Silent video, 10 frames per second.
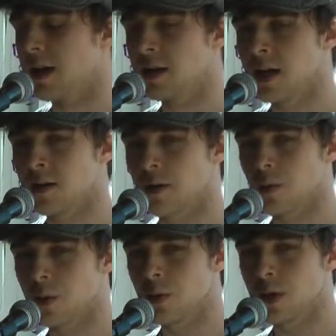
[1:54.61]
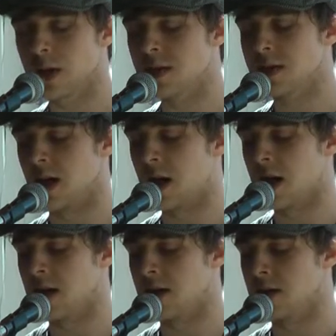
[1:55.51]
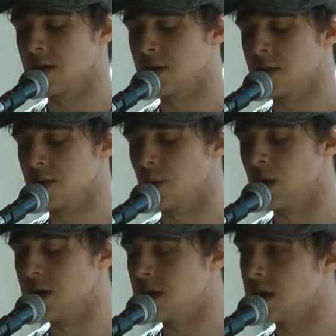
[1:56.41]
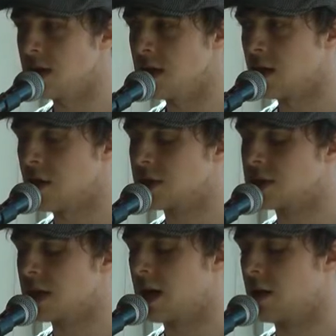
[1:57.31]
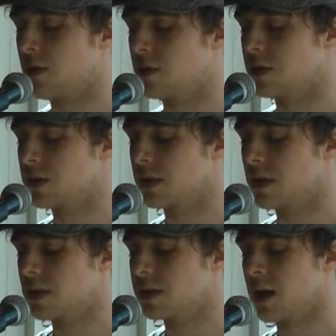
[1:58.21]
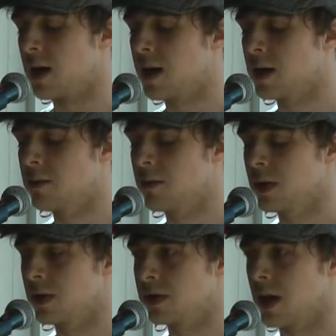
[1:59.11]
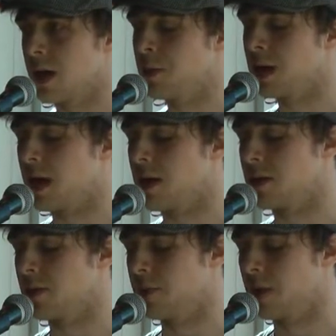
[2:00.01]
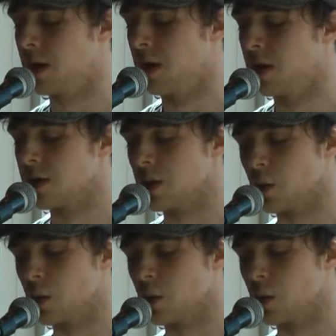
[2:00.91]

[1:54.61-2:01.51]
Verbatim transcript: And yet through his eyes, we see ourselves time and time again.